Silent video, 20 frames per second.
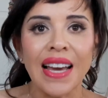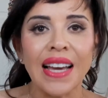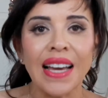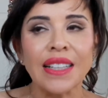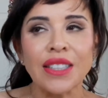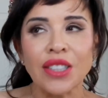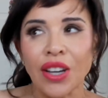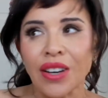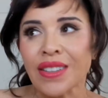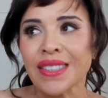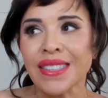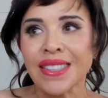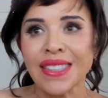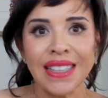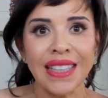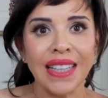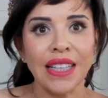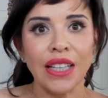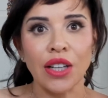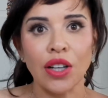It's honestly
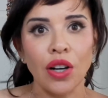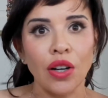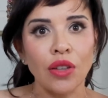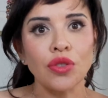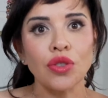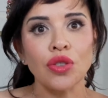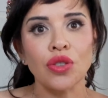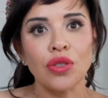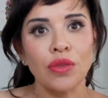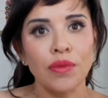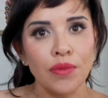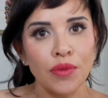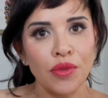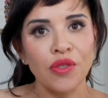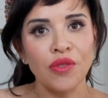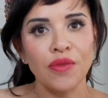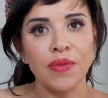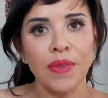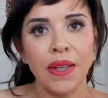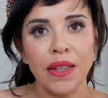like a cultural
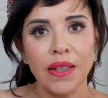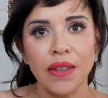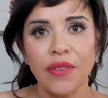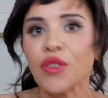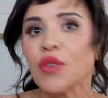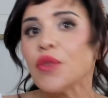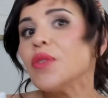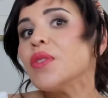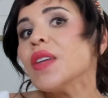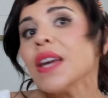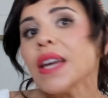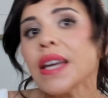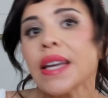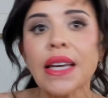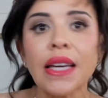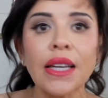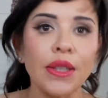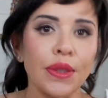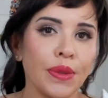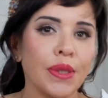movement. If you think
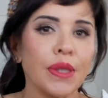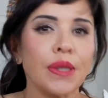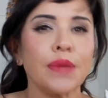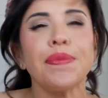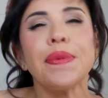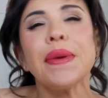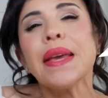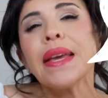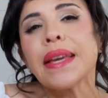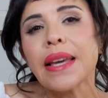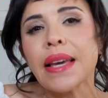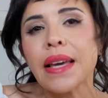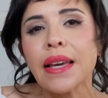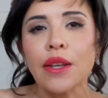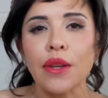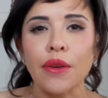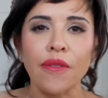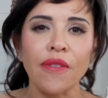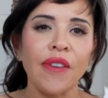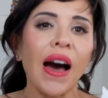it, you speak it,
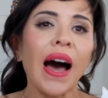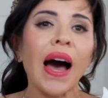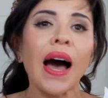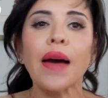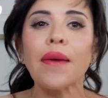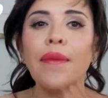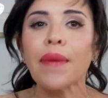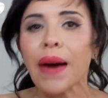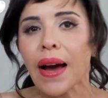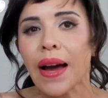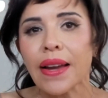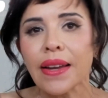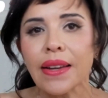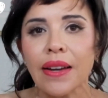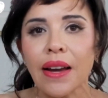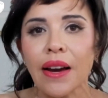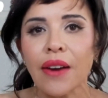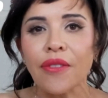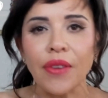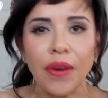you vibe high
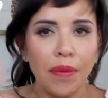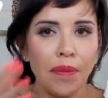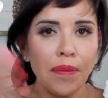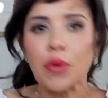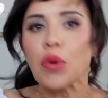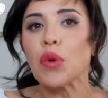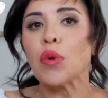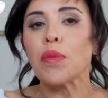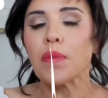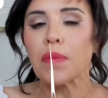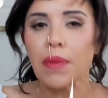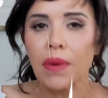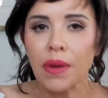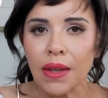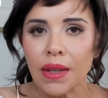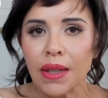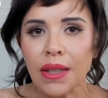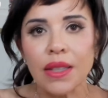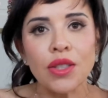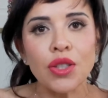enough, and boom,
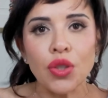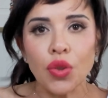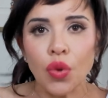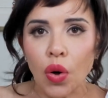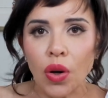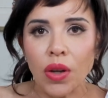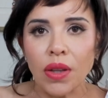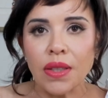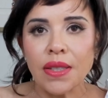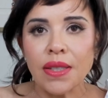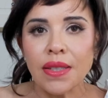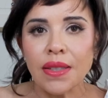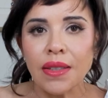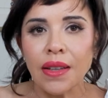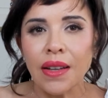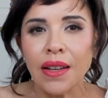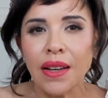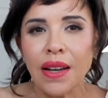it's yours.